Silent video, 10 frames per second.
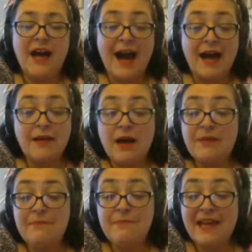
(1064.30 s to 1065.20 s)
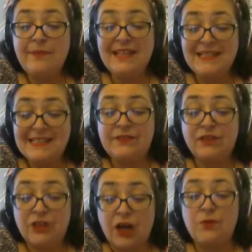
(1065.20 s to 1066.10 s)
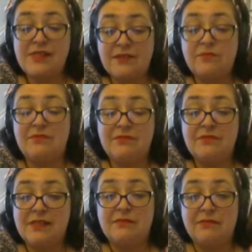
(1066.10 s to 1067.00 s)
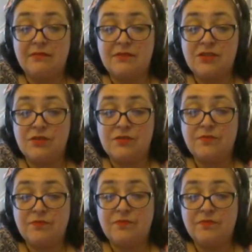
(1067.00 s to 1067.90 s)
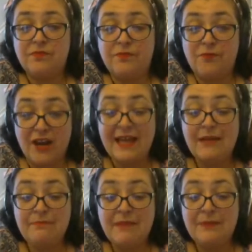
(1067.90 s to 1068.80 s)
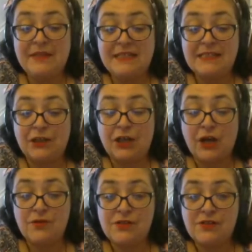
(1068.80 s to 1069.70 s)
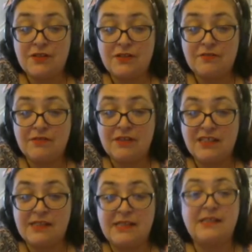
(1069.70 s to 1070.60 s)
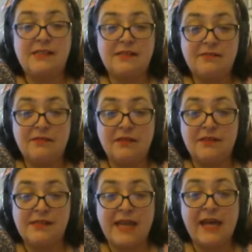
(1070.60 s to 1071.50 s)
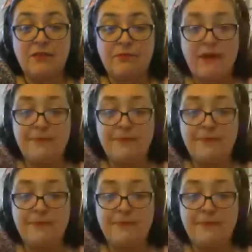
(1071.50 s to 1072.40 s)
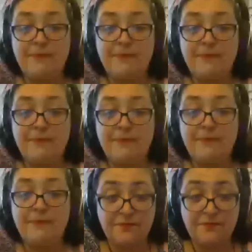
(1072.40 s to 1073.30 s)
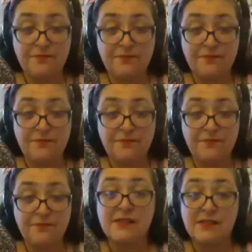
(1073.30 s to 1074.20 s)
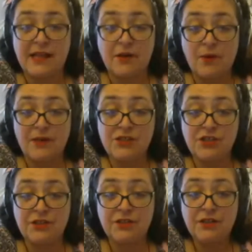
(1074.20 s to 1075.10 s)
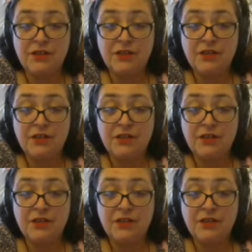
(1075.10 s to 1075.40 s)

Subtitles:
I mean, maybe he didn't go to free him. Maybe he didn't go to assist an escape. Maybe he just went to find out the answer to that question